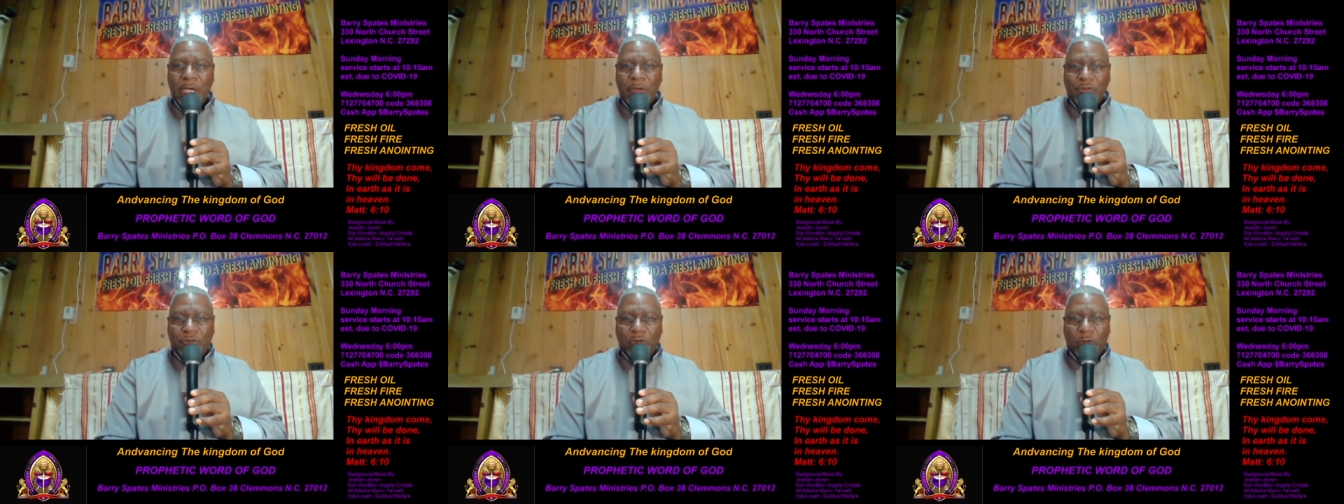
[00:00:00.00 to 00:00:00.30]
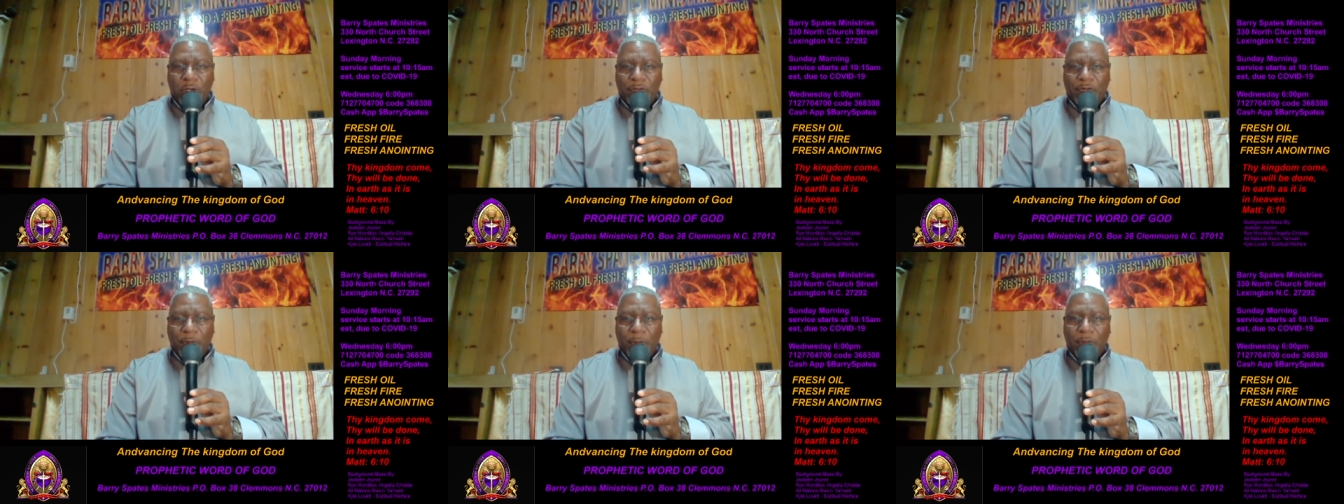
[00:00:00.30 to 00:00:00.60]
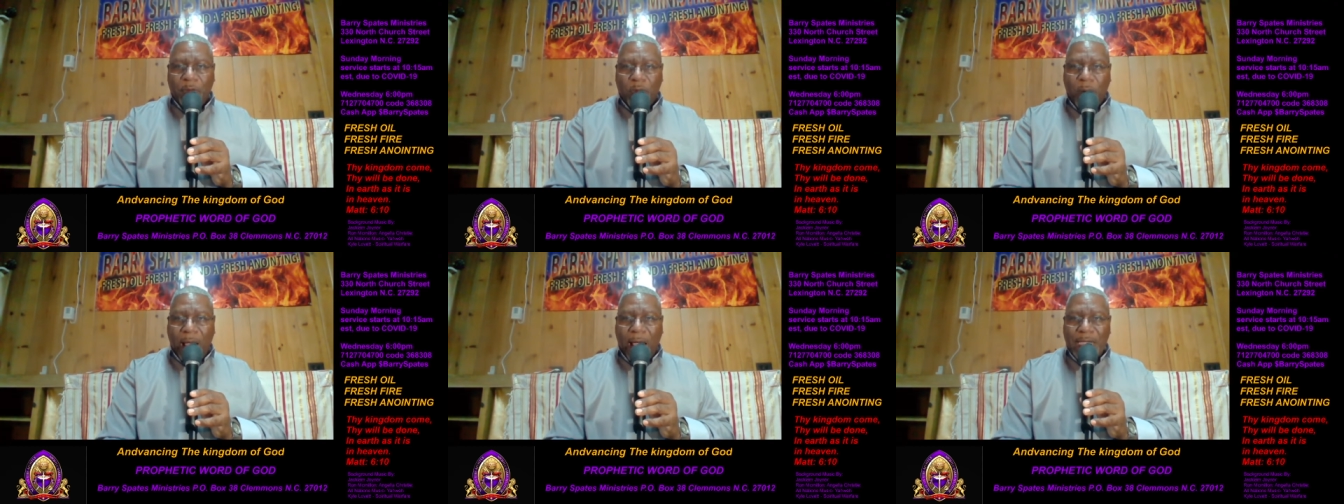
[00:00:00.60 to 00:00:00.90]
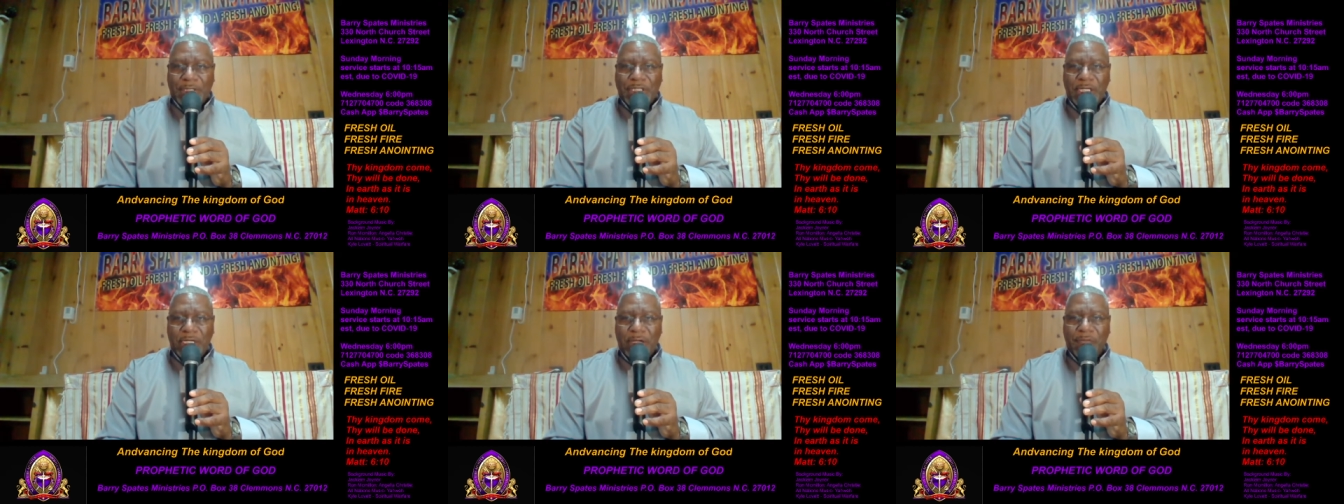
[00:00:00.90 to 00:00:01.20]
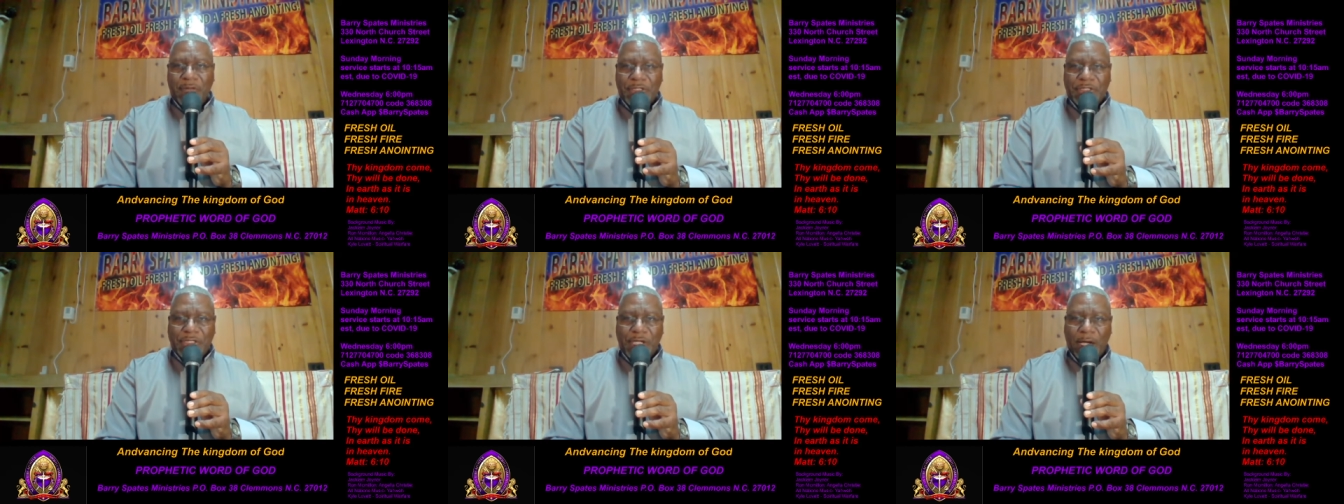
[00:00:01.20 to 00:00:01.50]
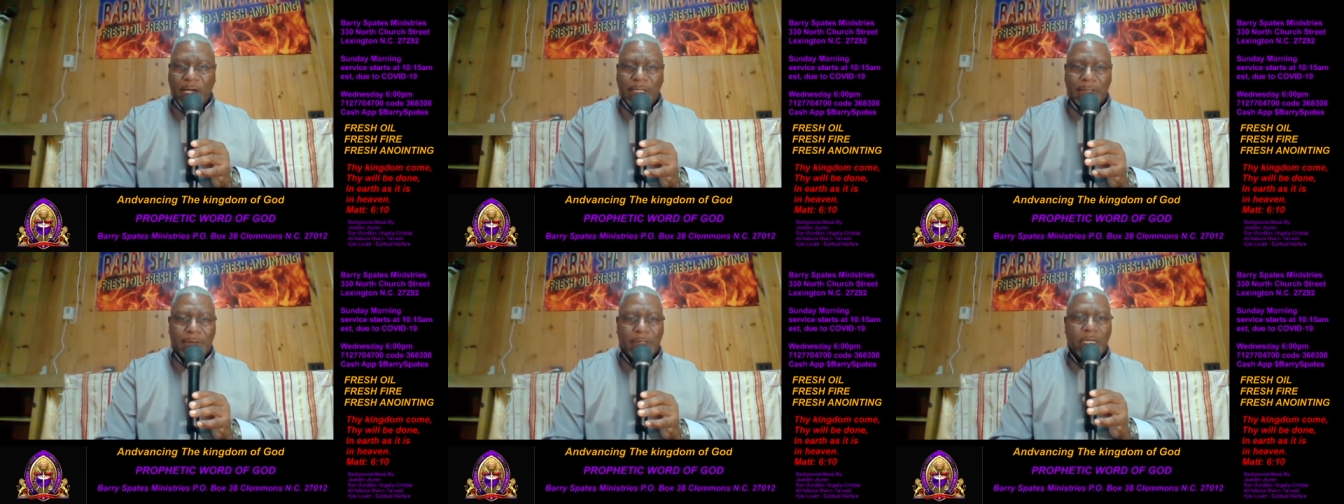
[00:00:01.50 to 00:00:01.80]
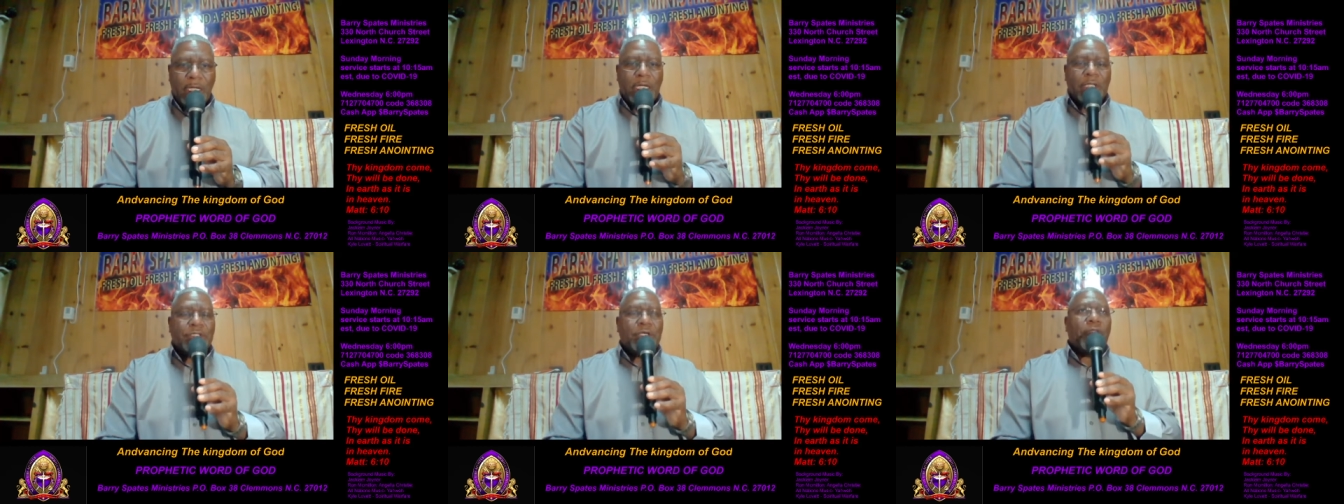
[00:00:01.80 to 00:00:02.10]
Truly, from the rising of the sun
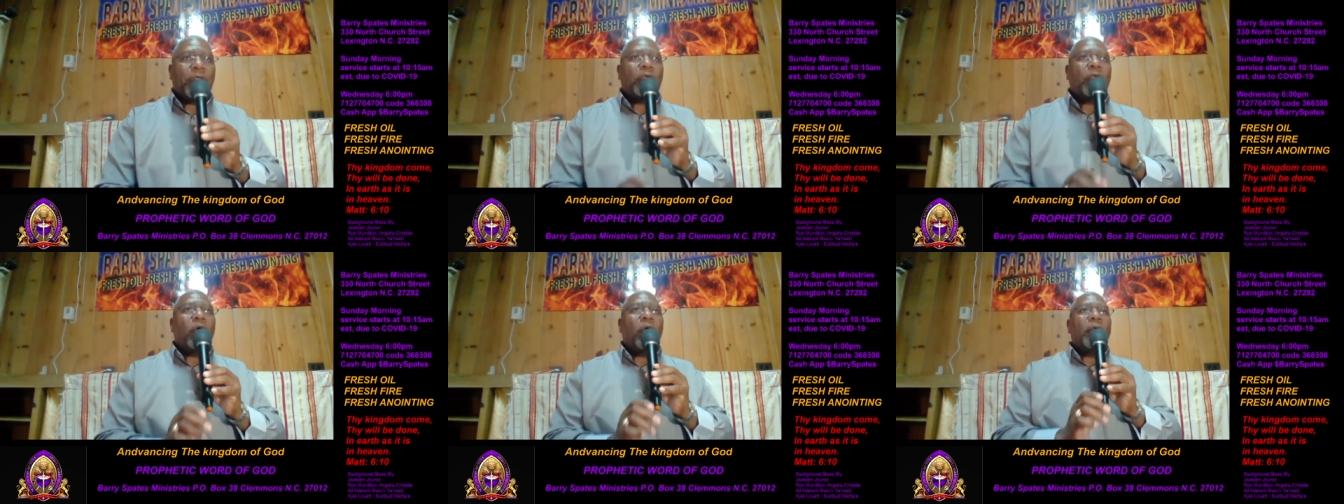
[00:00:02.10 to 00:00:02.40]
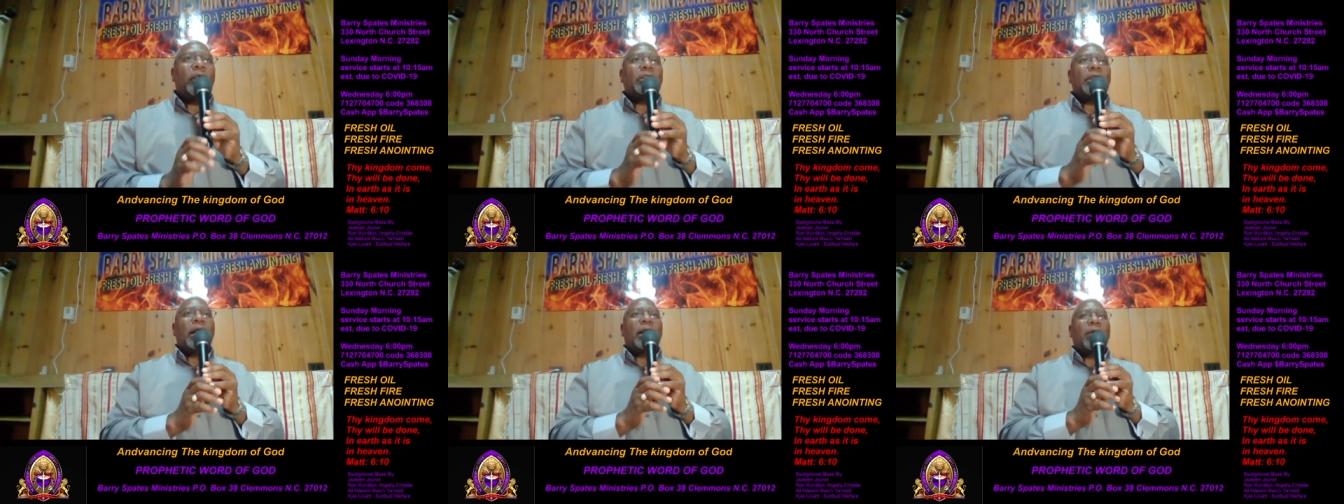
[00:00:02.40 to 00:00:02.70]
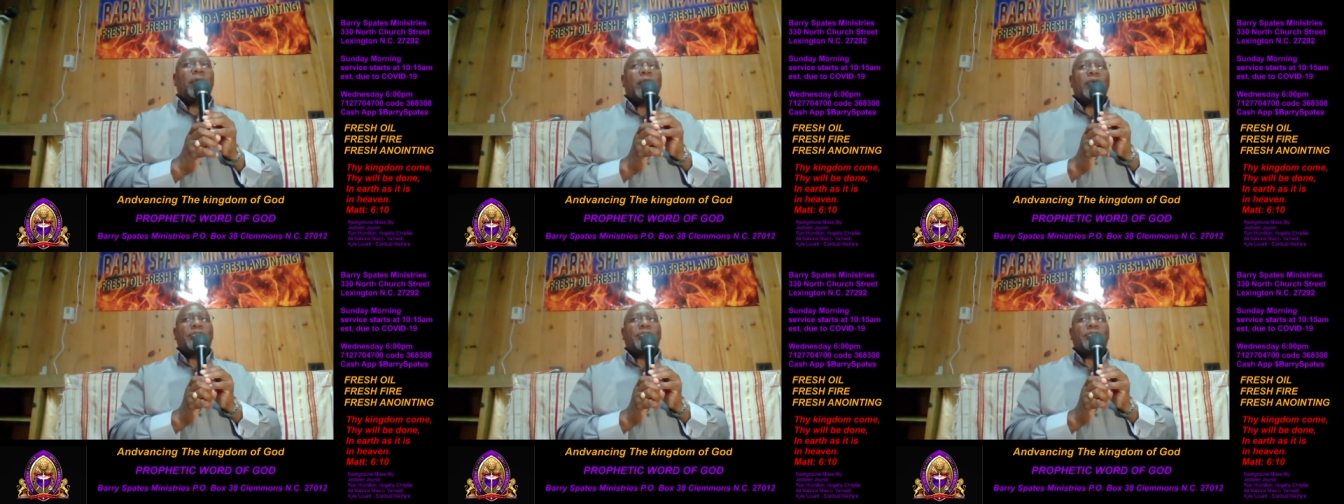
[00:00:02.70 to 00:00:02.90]
to the going down of the